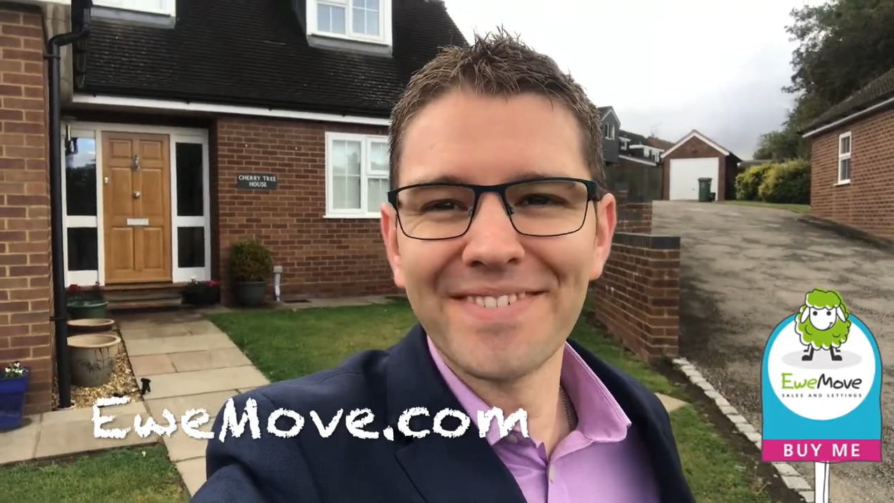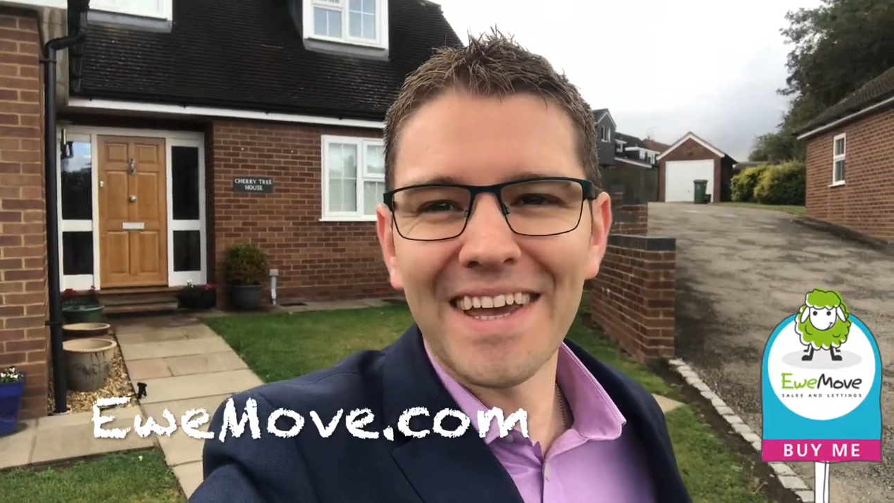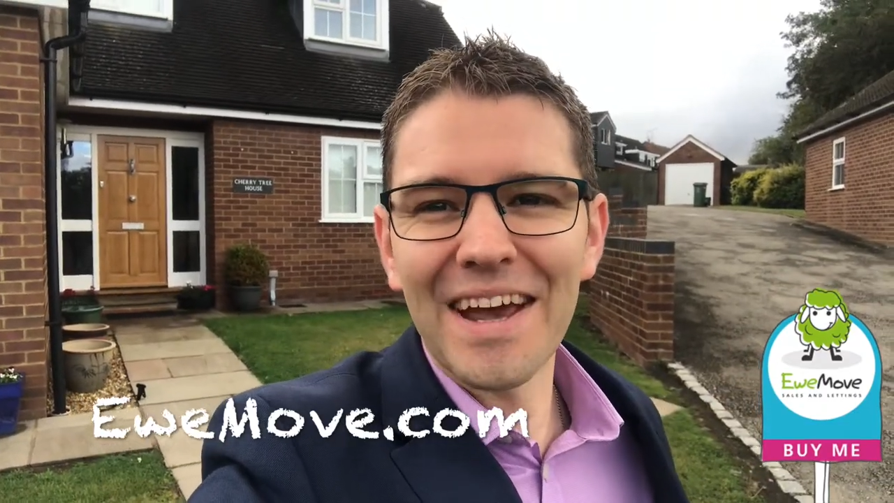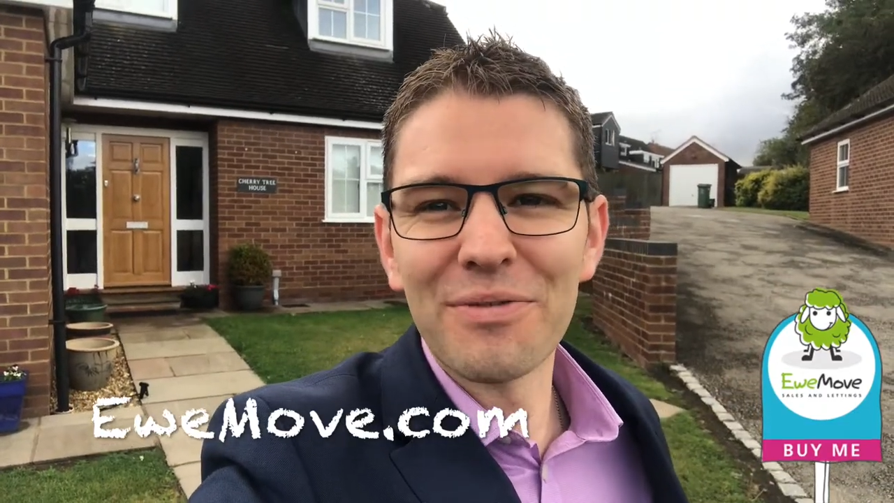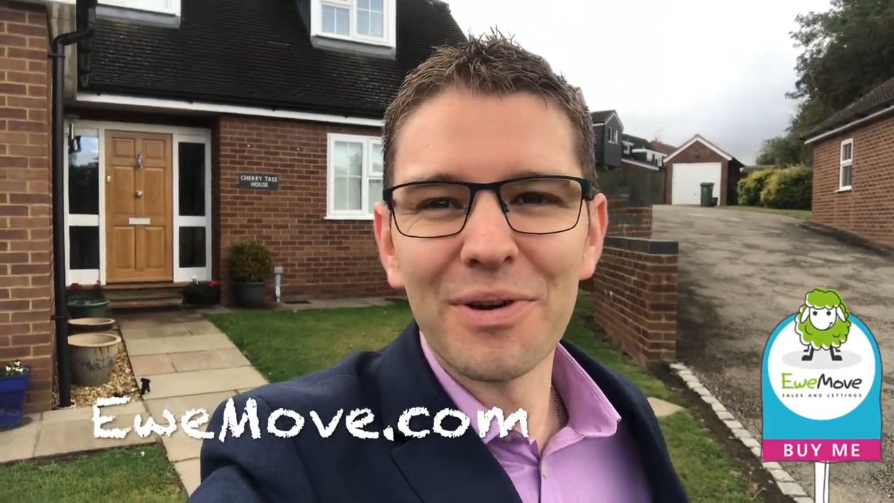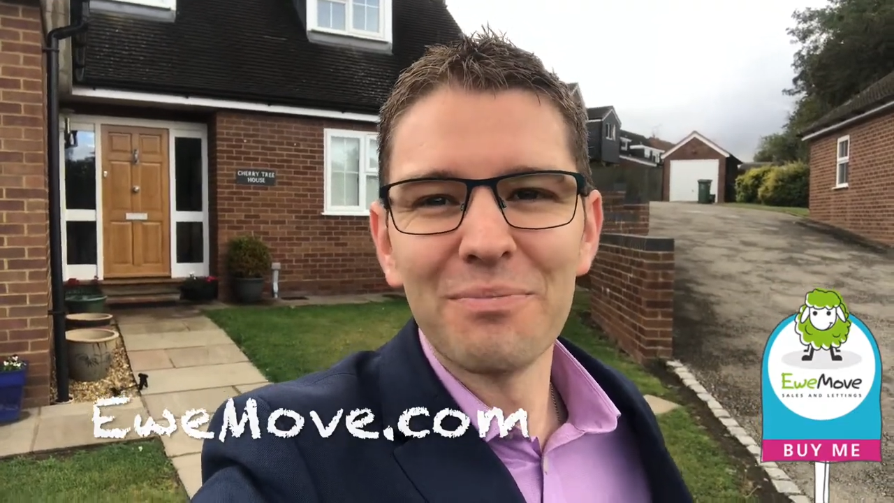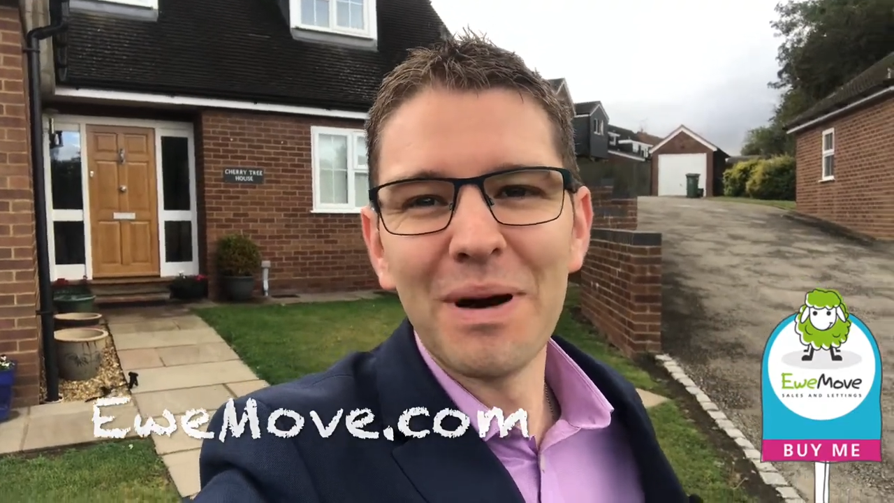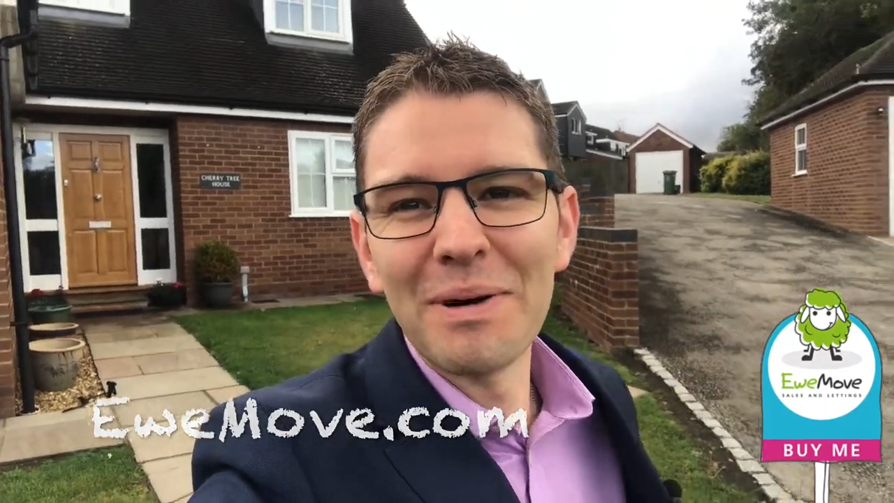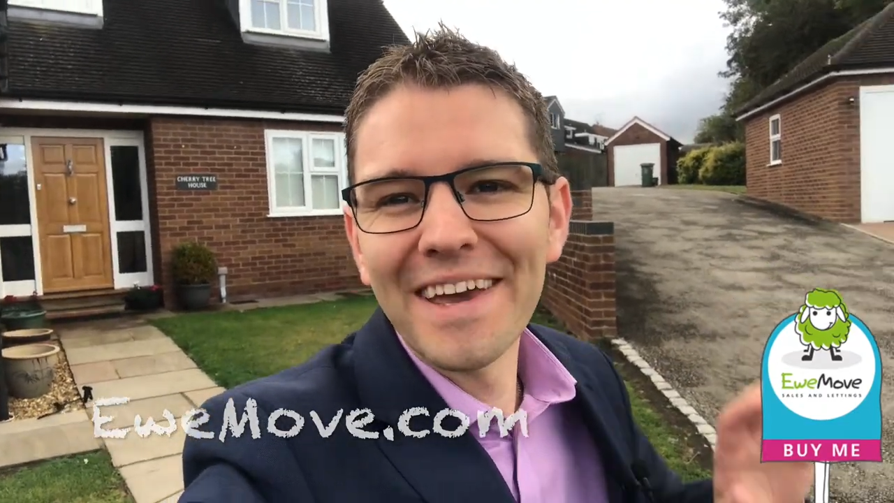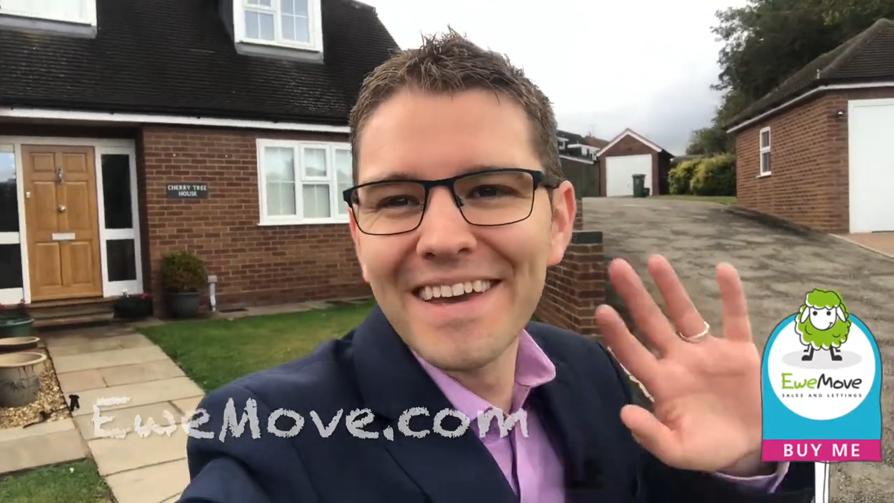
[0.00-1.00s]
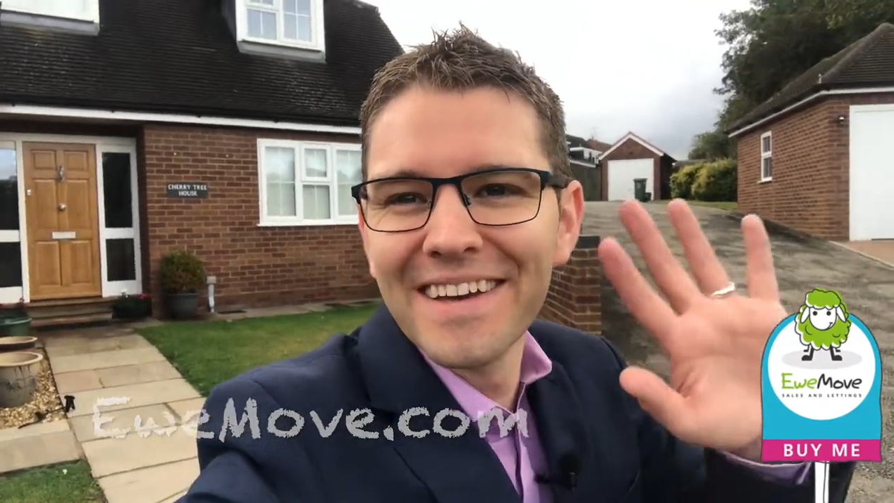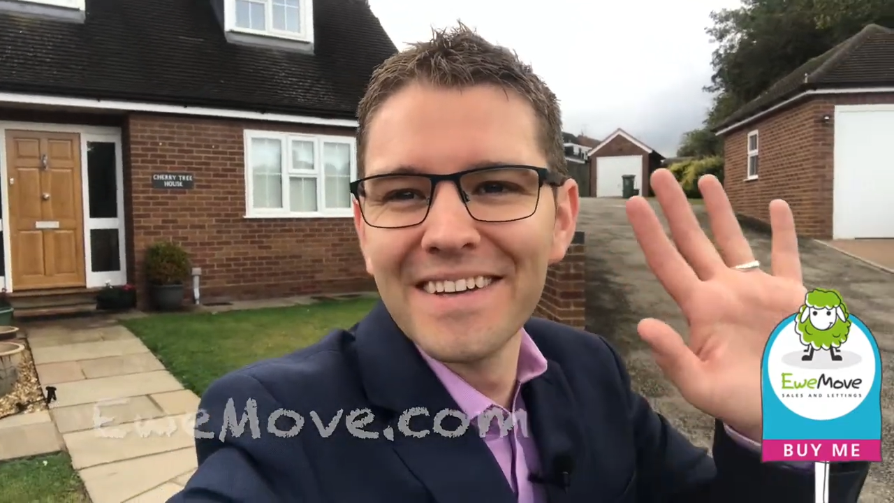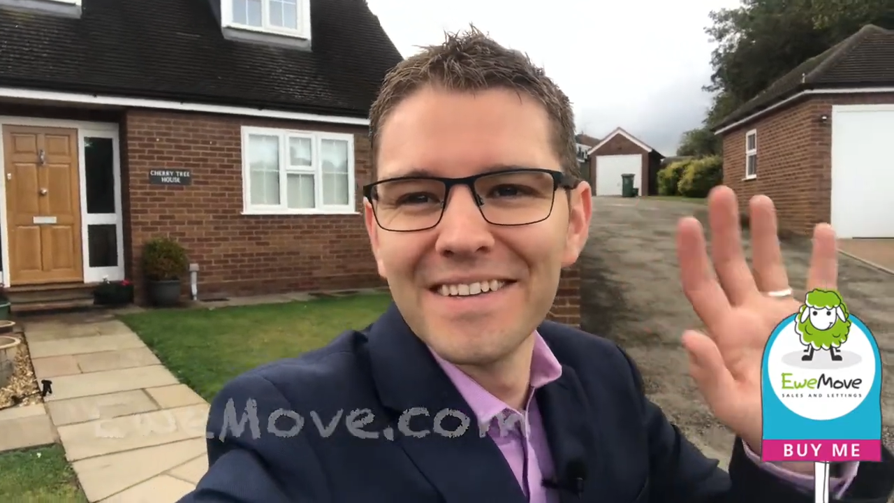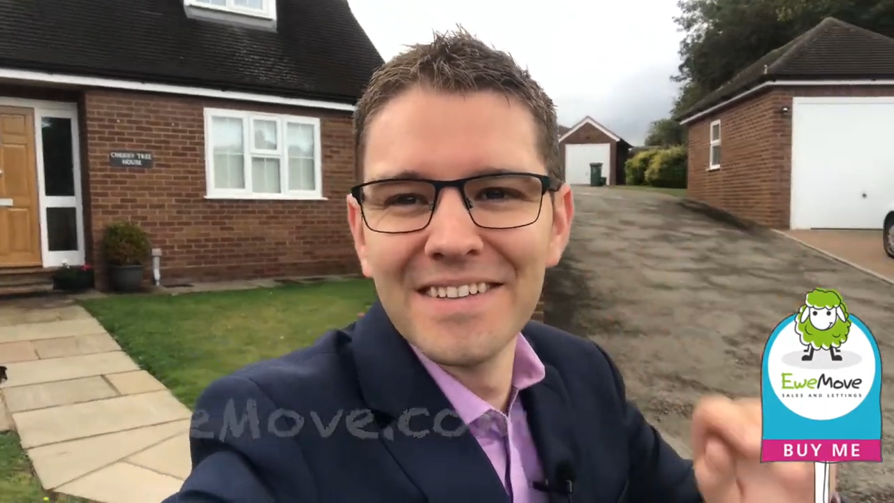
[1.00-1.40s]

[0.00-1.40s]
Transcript: Take care everyone, bye bye.